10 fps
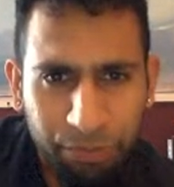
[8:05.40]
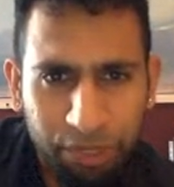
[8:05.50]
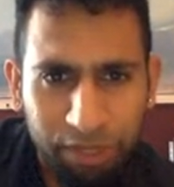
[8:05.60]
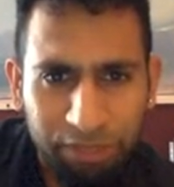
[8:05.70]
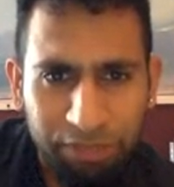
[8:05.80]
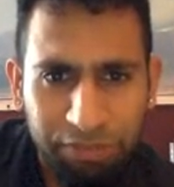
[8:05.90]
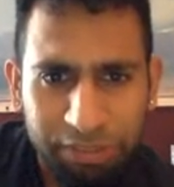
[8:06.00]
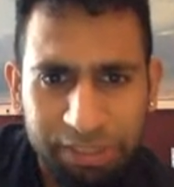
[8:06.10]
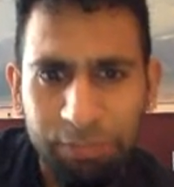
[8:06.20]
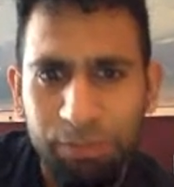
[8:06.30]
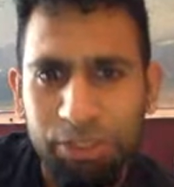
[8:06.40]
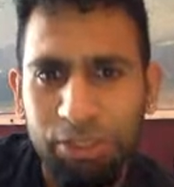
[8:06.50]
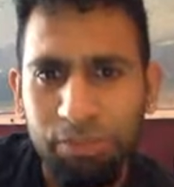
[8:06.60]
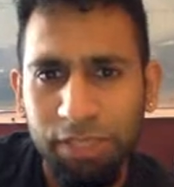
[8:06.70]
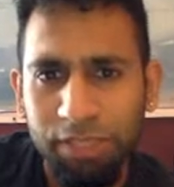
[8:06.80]
Even if I take the bishop
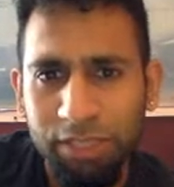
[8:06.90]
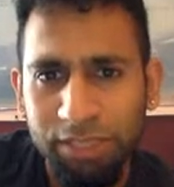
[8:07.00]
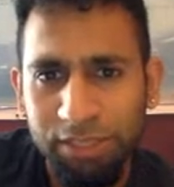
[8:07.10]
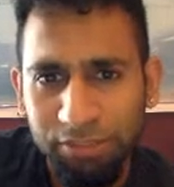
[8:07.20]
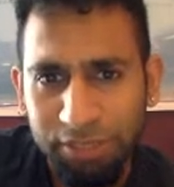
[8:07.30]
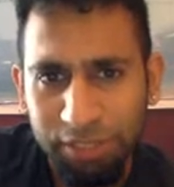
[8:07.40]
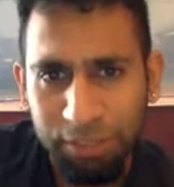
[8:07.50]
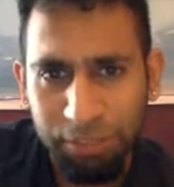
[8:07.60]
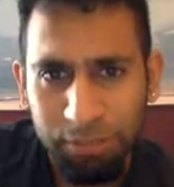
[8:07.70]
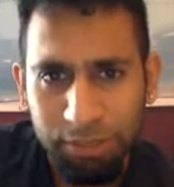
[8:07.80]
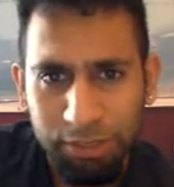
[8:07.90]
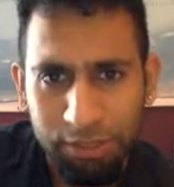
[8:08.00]
there, that's not really helping me.